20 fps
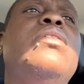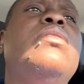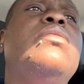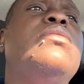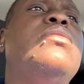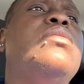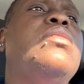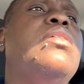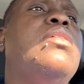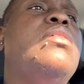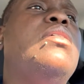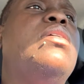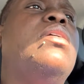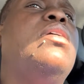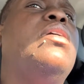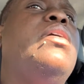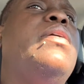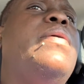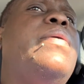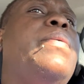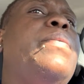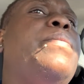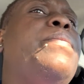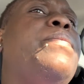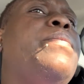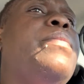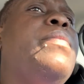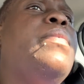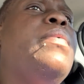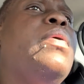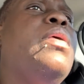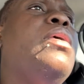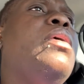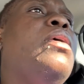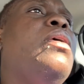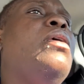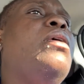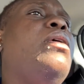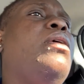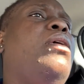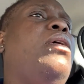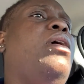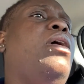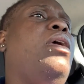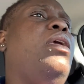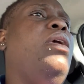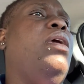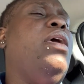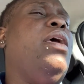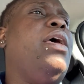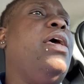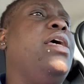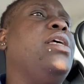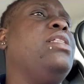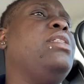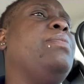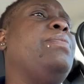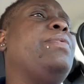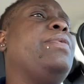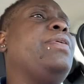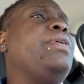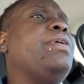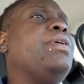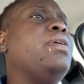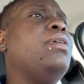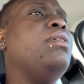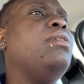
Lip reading: So yeah, you guys, but